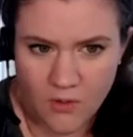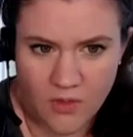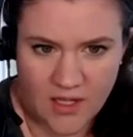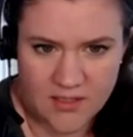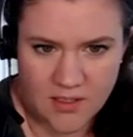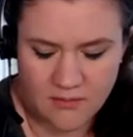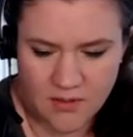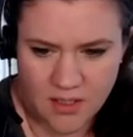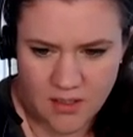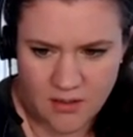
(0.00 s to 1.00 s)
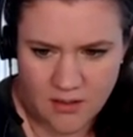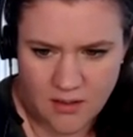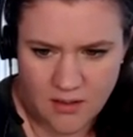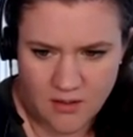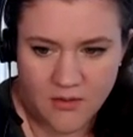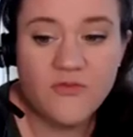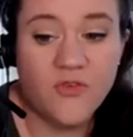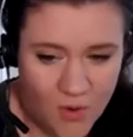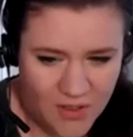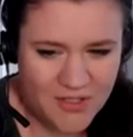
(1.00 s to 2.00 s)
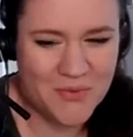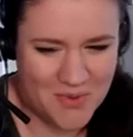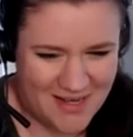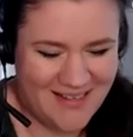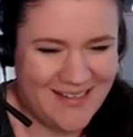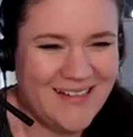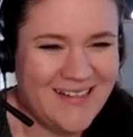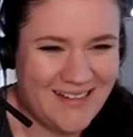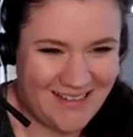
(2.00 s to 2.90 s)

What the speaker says: That's not right. 41.